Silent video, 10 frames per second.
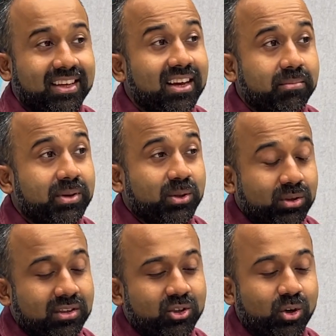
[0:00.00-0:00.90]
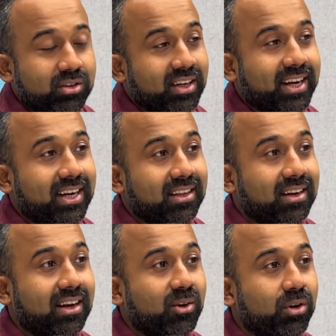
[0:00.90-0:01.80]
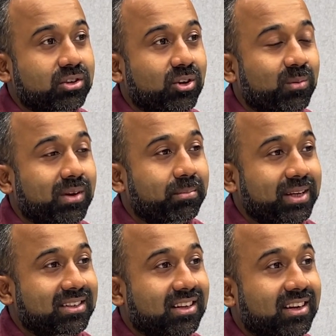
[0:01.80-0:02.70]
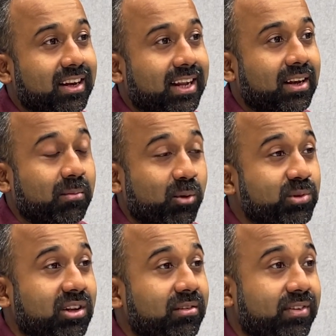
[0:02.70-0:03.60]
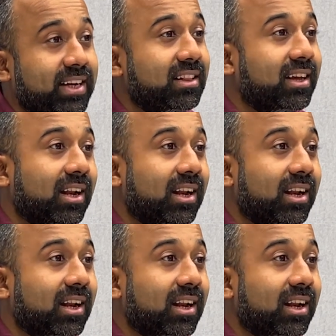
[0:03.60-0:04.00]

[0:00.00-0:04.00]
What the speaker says: Yeah, but those are the shots I get that I now watch on my big screen, and I'm obviously feeding the